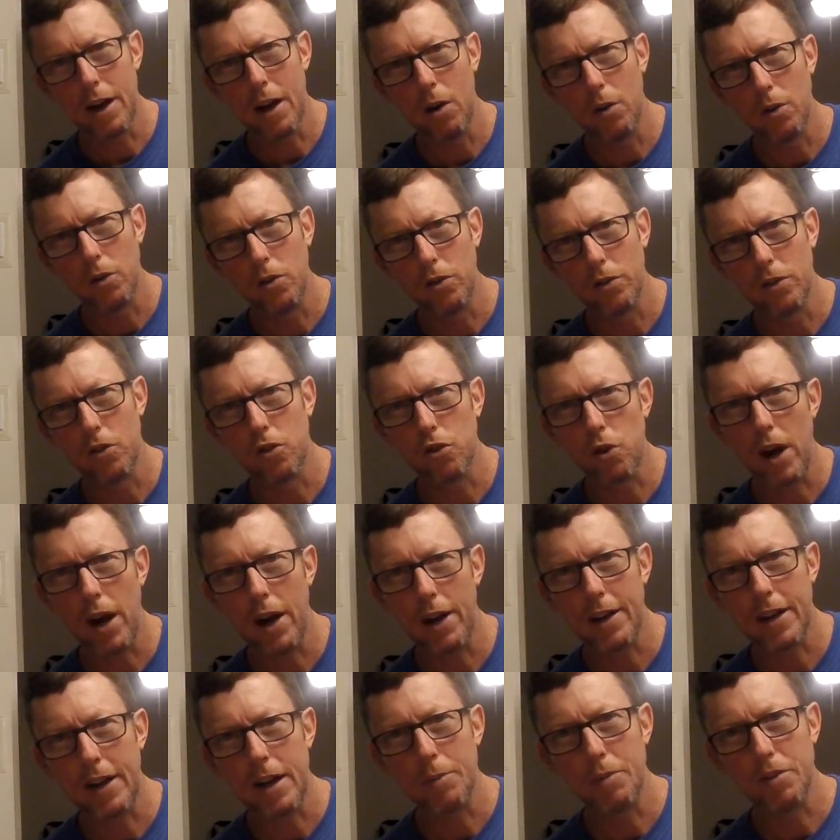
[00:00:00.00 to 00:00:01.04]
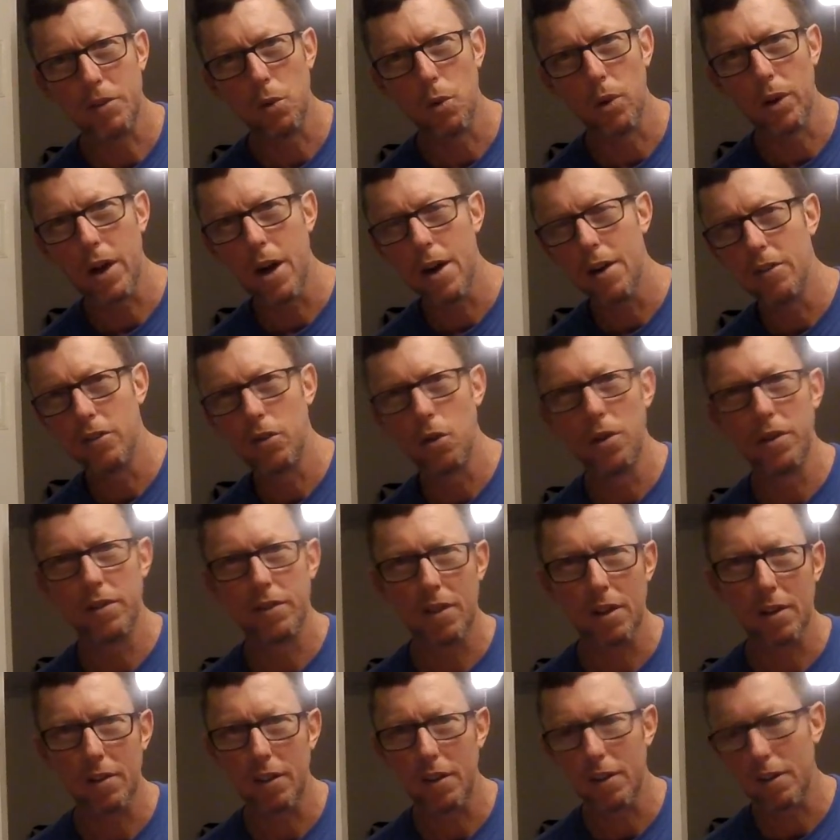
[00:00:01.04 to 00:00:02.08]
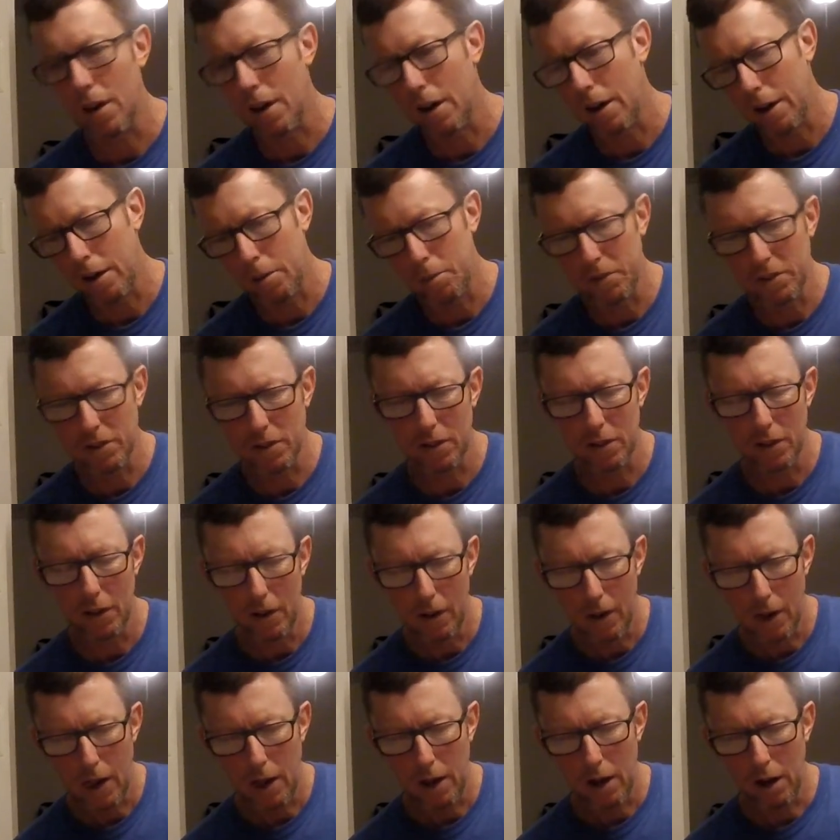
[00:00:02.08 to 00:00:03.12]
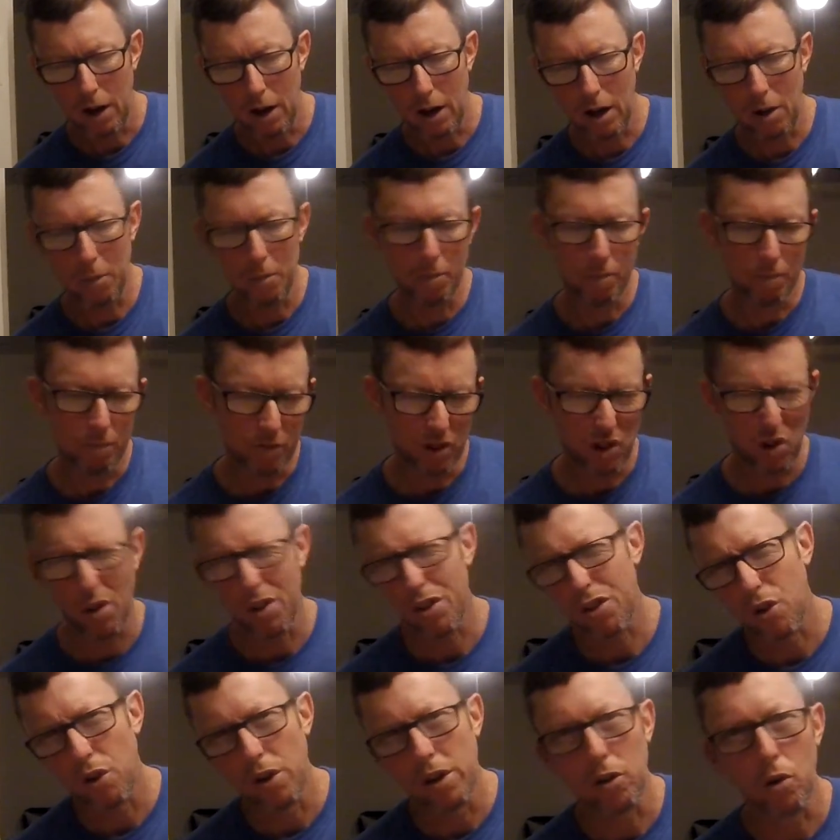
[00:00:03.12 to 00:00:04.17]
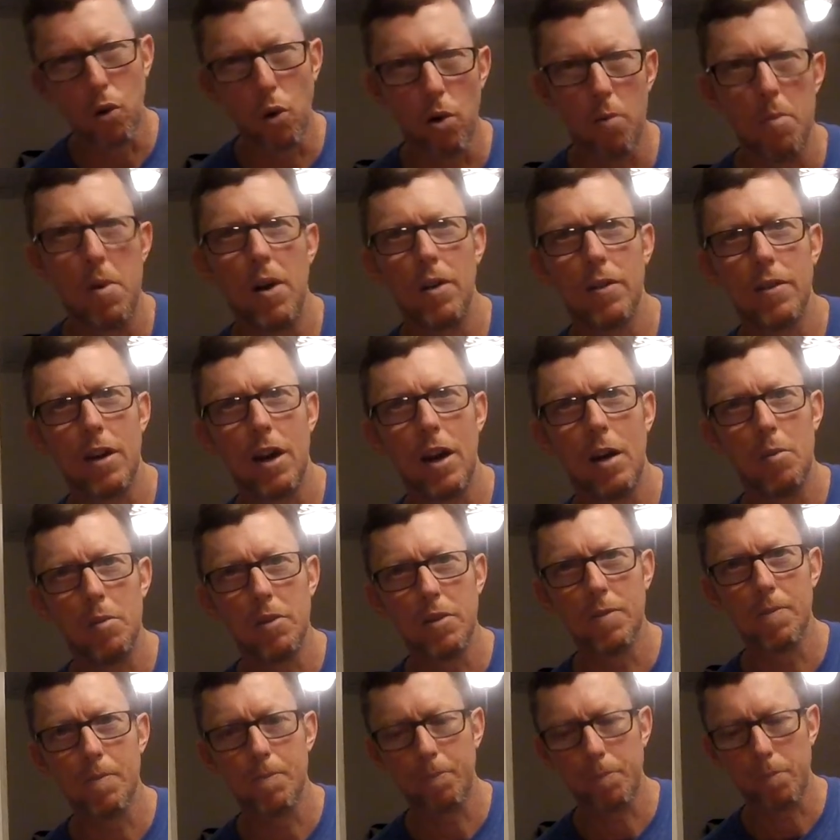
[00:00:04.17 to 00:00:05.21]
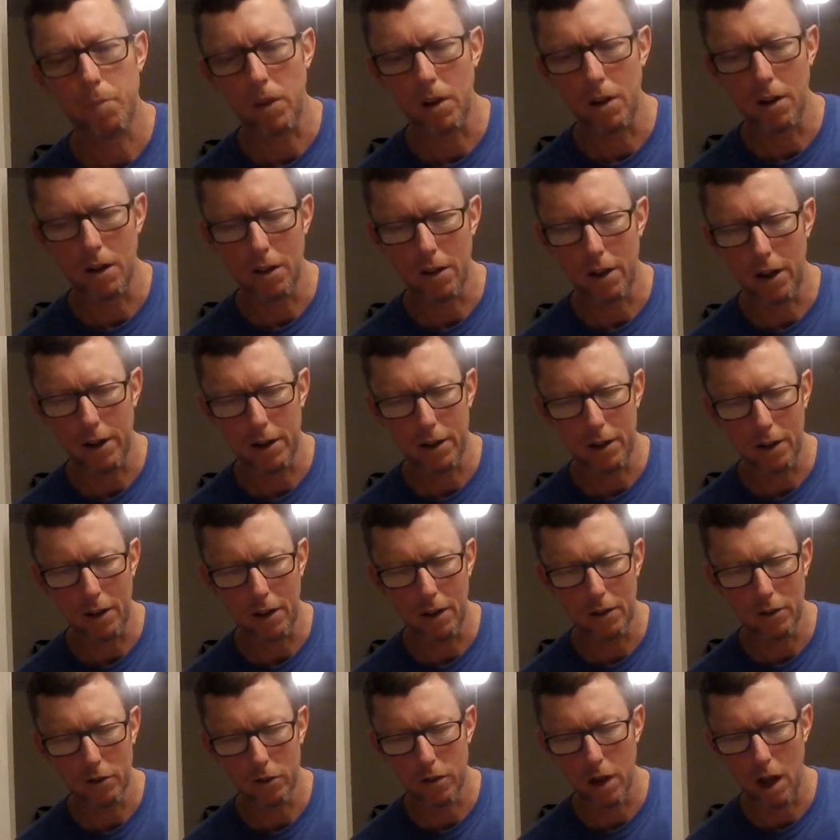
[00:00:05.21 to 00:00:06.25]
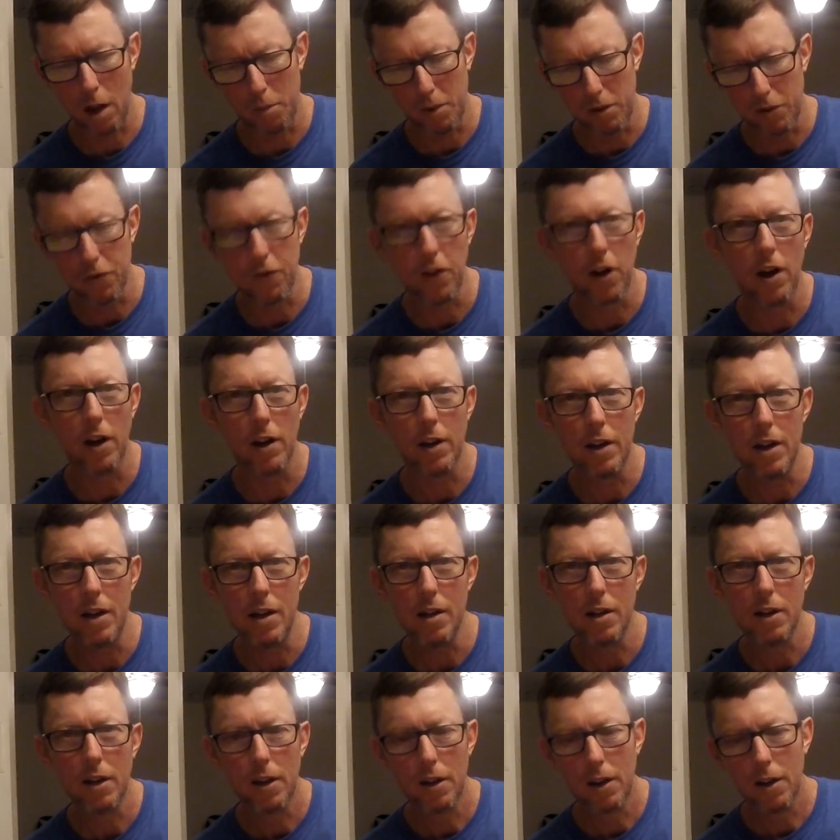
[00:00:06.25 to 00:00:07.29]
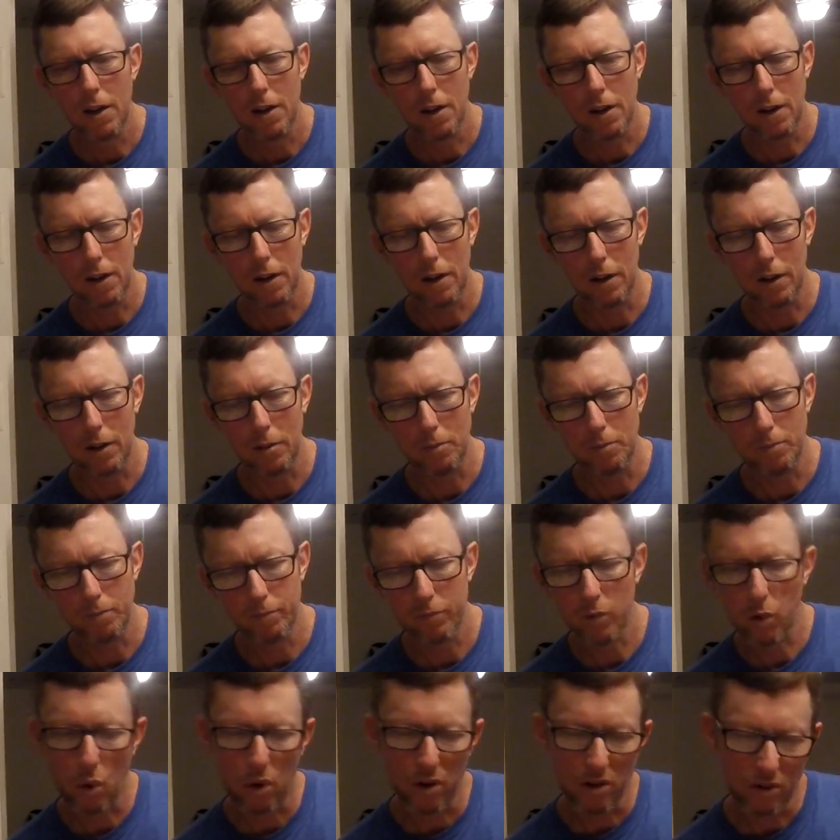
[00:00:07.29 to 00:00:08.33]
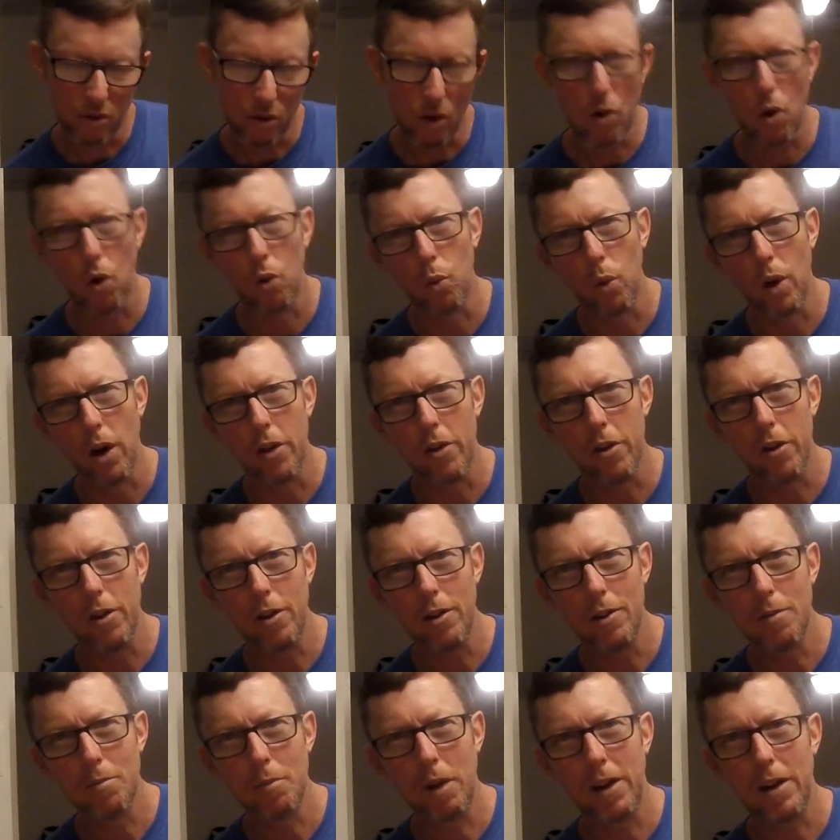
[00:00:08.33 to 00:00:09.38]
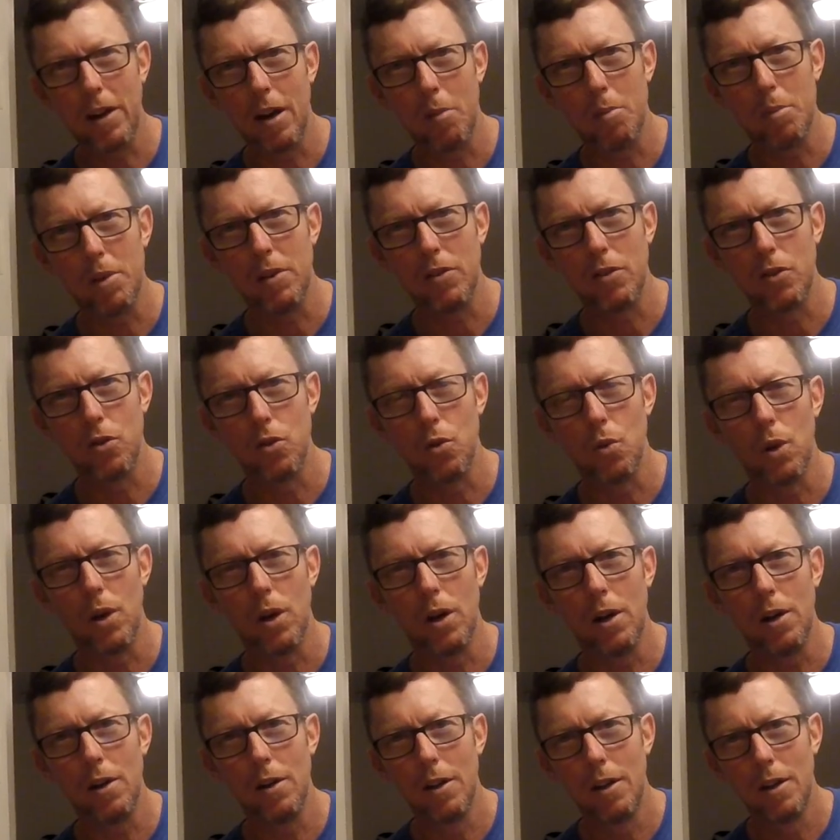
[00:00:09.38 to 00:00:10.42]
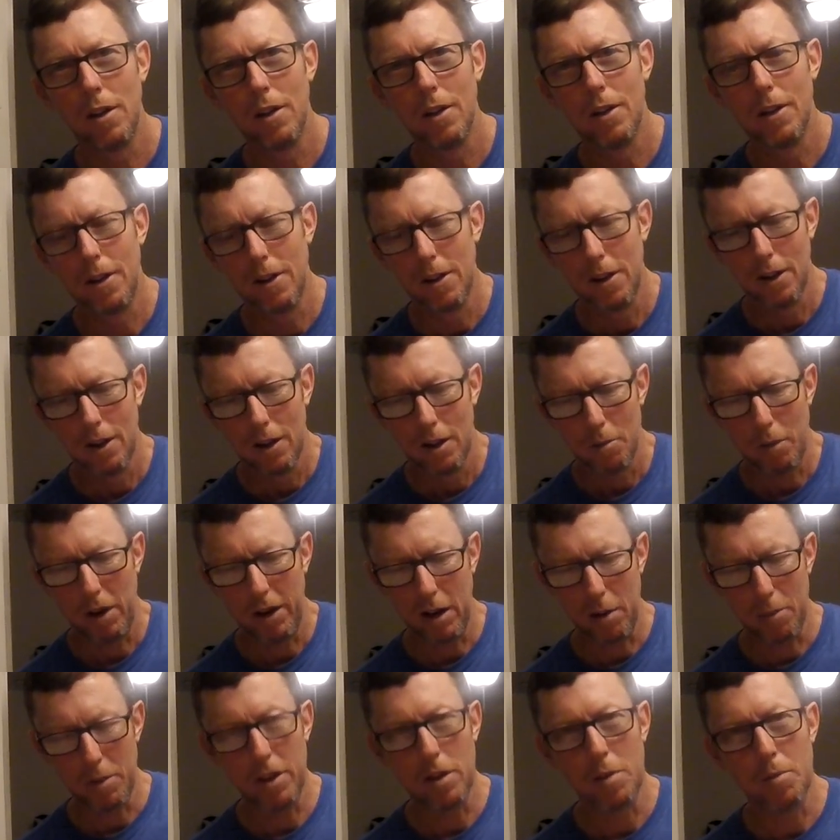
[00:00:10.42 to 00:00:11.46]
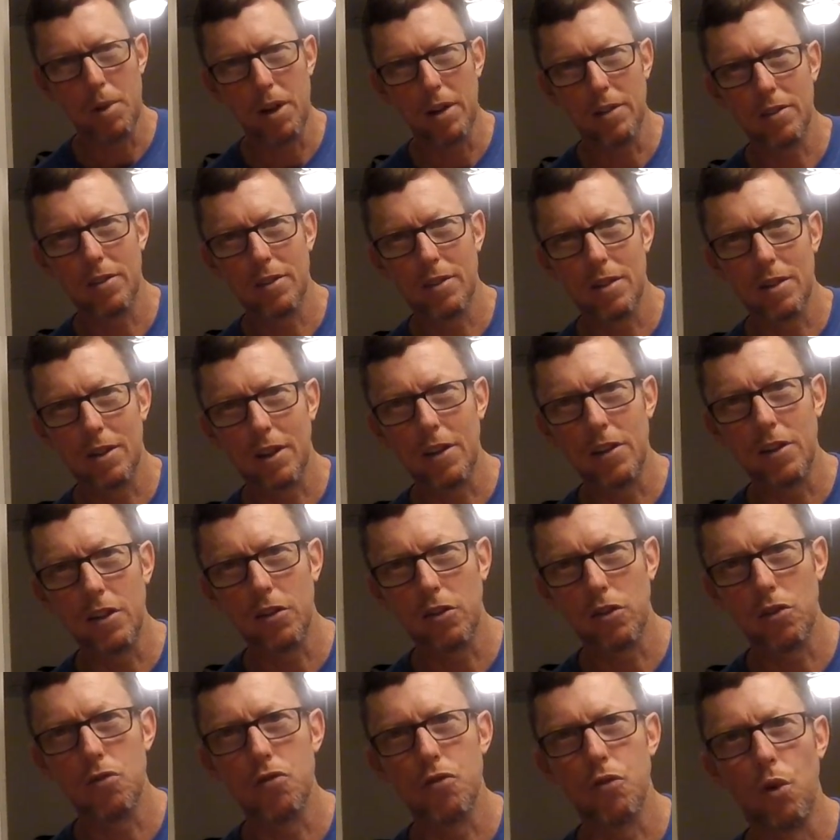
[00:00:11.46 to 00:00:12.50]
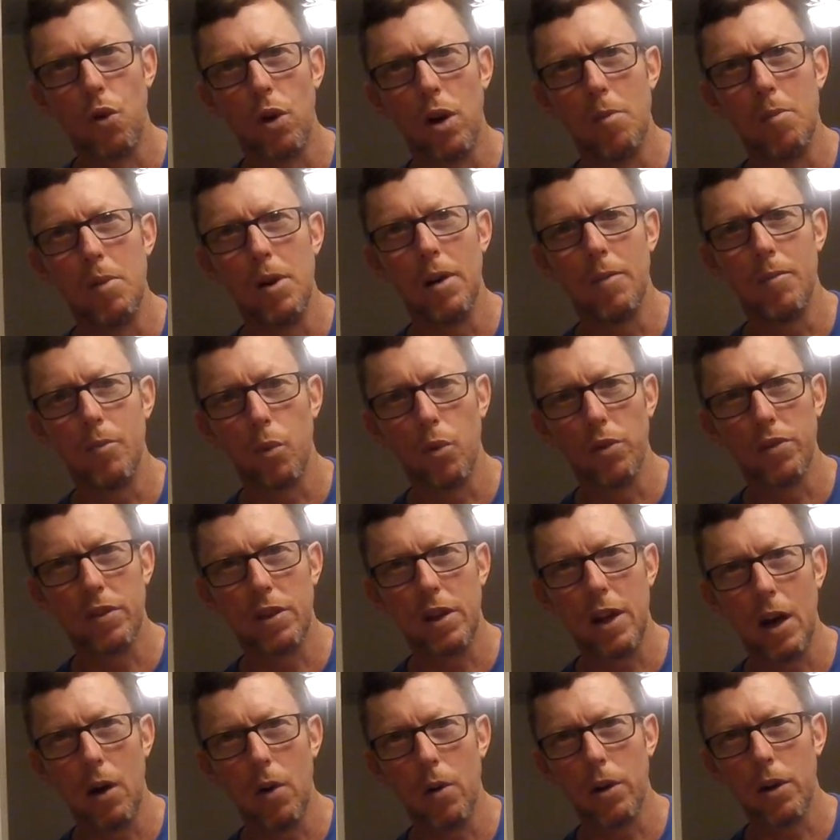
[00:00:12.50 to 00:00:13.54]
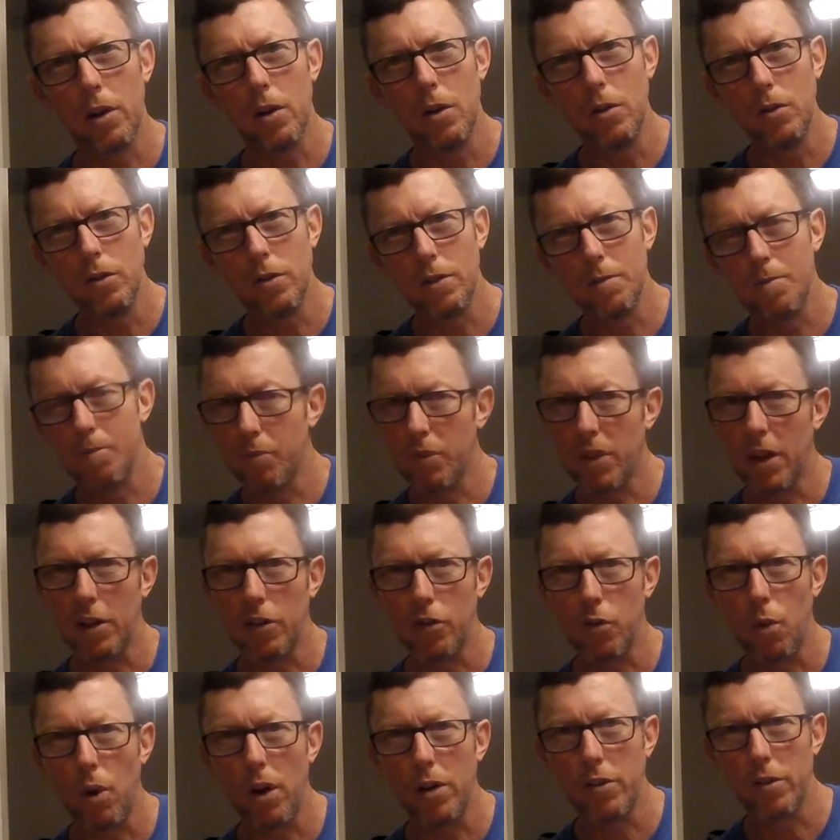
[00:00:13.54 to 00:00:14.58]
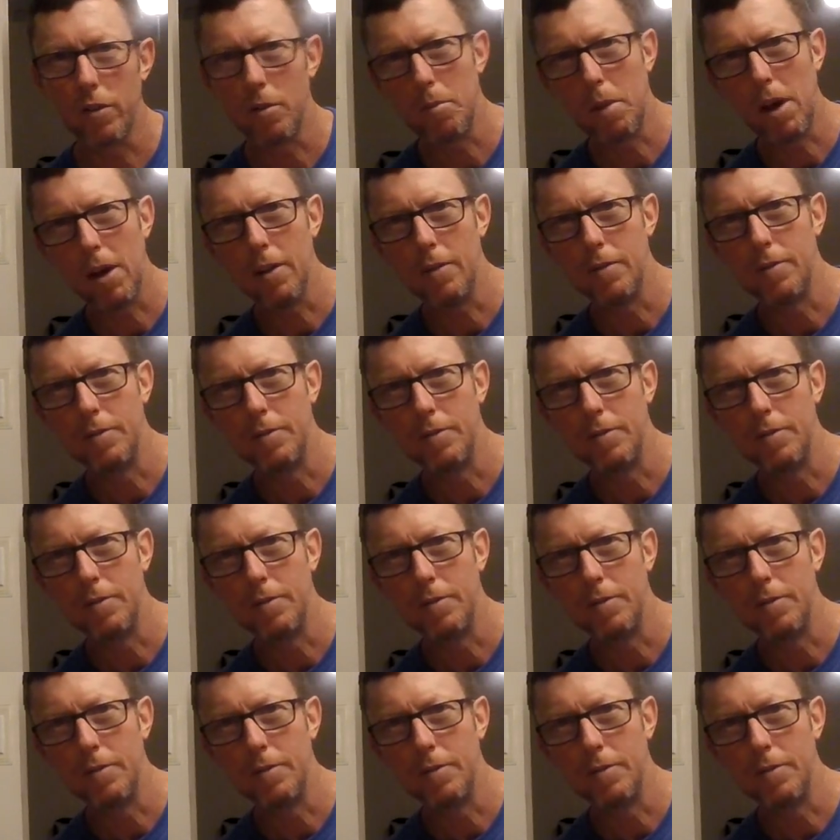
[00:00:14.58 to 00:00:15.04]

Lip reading: out and using the track app, see what kind of 0 to 60 times, 0 to 30 quarter-mile times that I can get. So that'll be fun. Of course, the cold weather might not be the best conditions for it, but we'll see how it goes. Thanks for watching. Bye.